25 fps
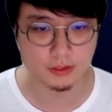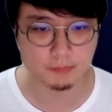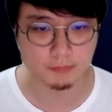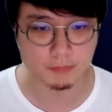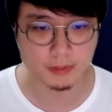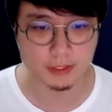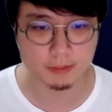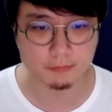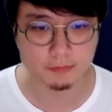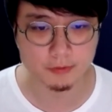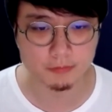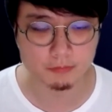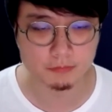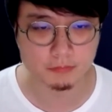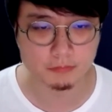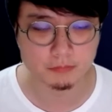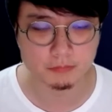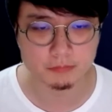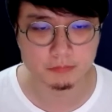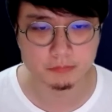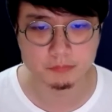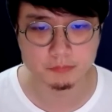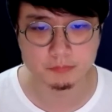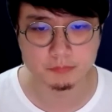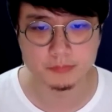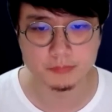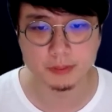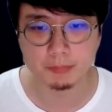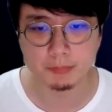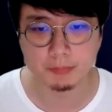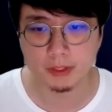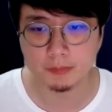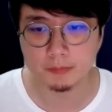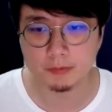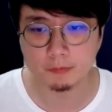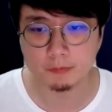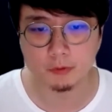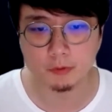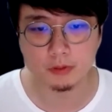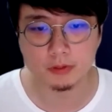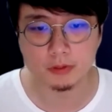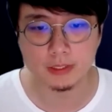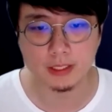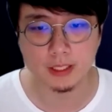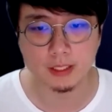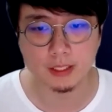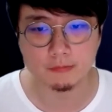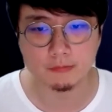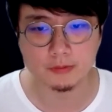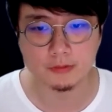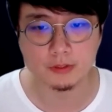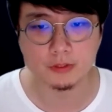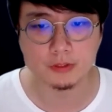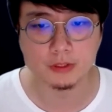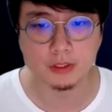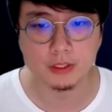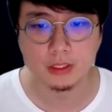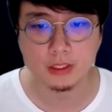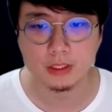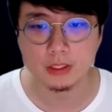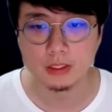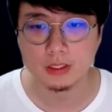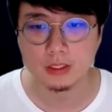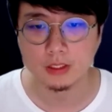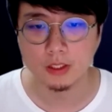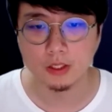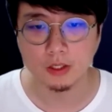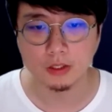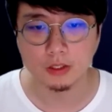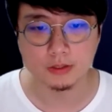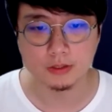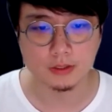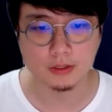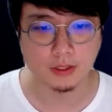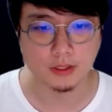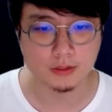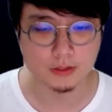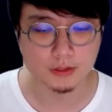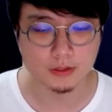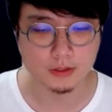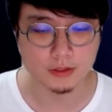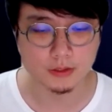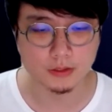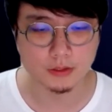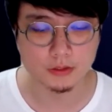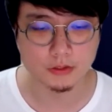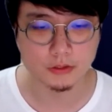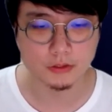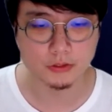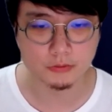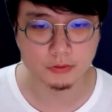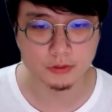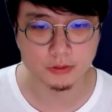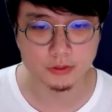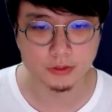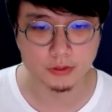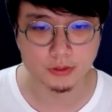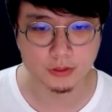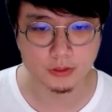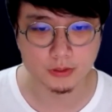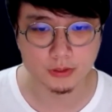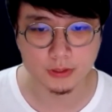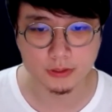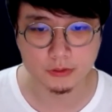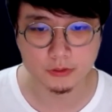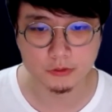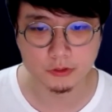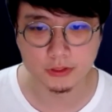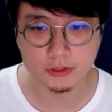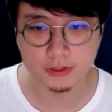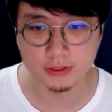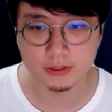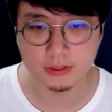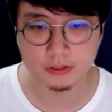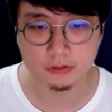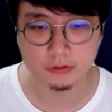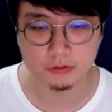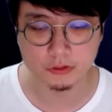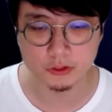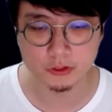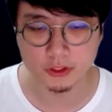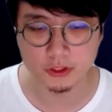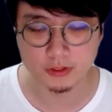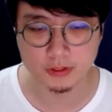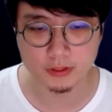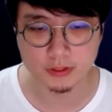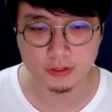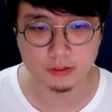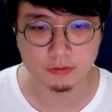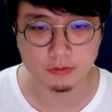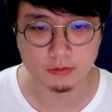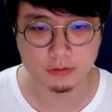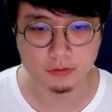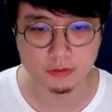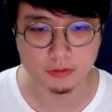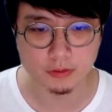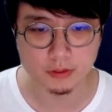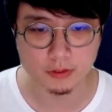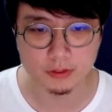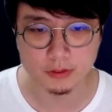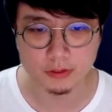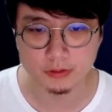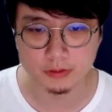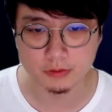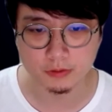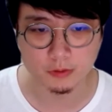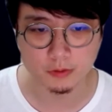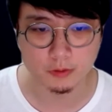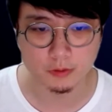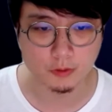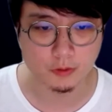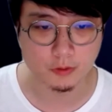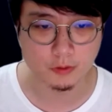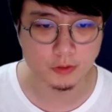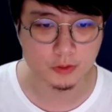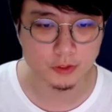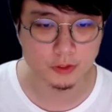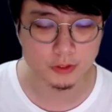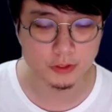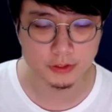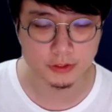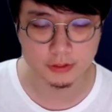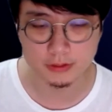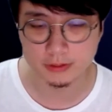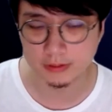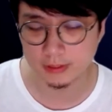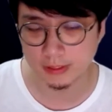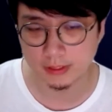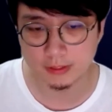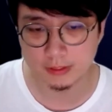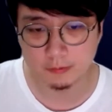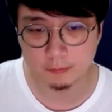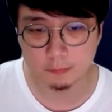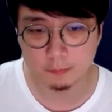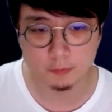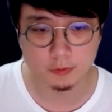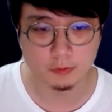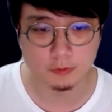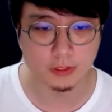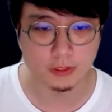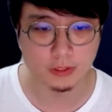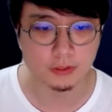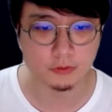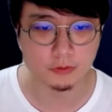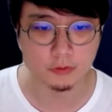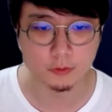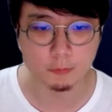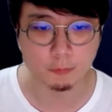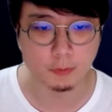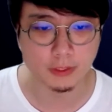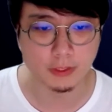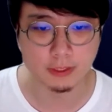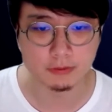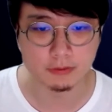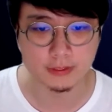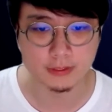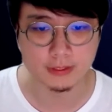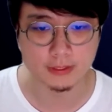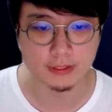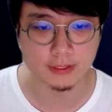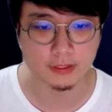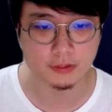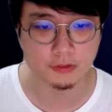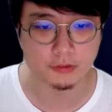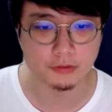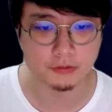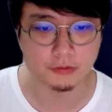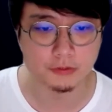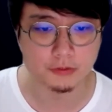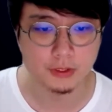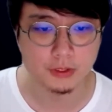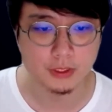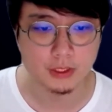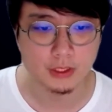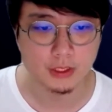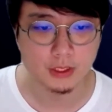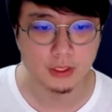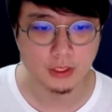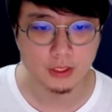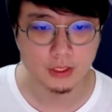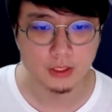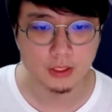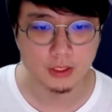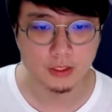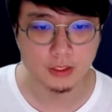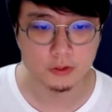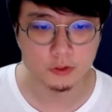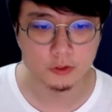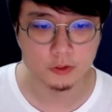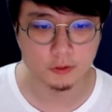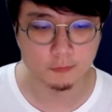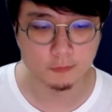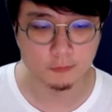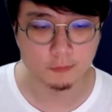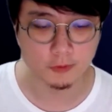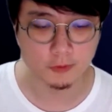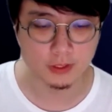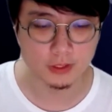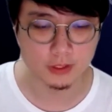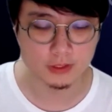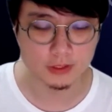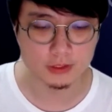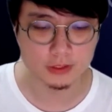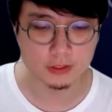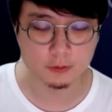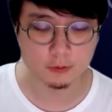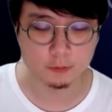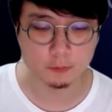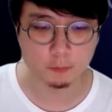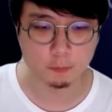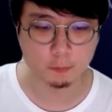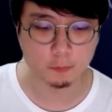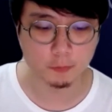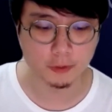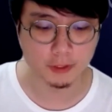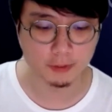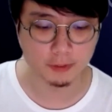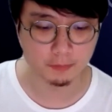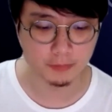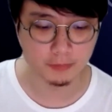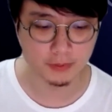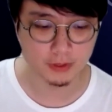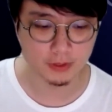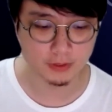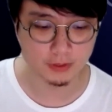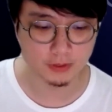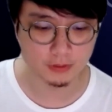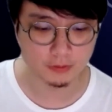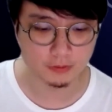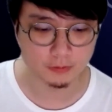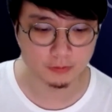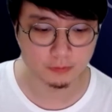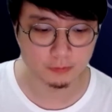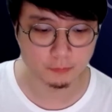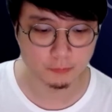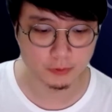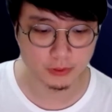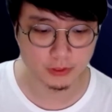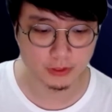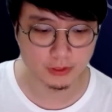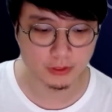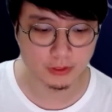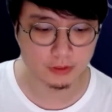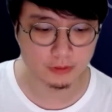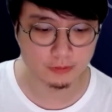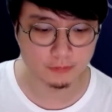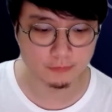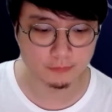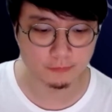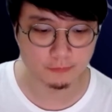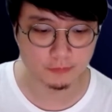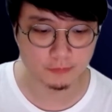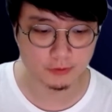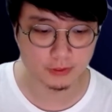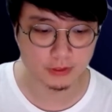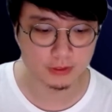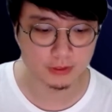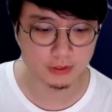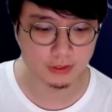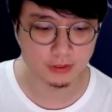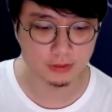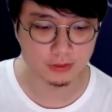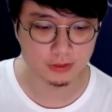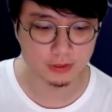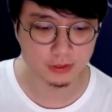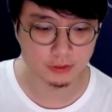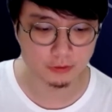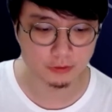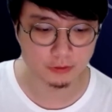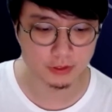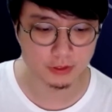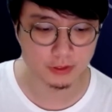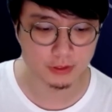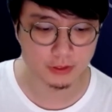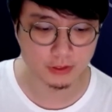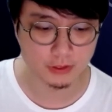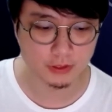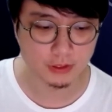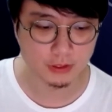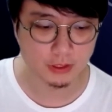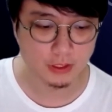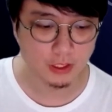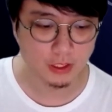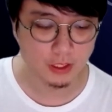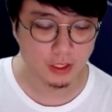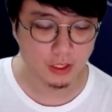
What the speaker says: platform, they probably won't cover all the losses, so they just need to shut down, or yeah, I don't know what else they can do. And so for us, we have been really focused on security,